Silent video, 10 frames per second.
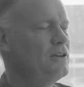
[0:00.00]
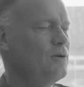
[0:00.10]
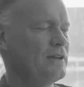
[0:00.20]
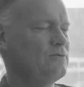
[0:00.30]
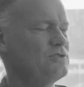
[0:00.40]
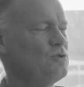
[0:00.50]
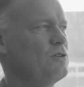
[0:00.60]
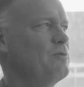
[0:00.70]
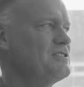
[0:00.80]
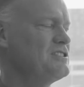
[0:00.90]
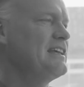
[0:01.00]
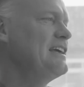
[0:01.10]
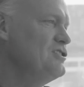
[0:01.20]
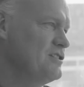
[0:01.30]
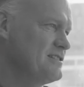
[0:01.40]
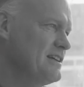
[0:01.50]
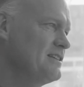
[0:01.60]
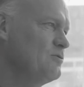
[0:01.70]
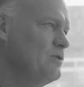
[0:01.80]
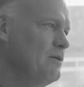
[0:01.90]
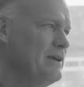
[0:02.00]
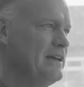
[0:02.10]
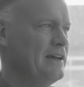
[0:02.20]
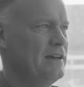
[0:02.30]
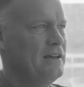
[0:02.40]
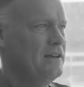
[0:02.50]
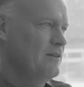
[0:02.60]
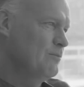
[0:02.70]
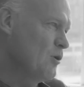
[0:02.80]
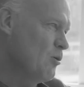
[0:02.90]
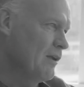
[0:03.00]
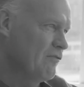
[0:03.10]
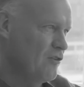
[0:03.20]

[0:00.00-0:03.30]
Joachim was talking about stages, that it will be mobile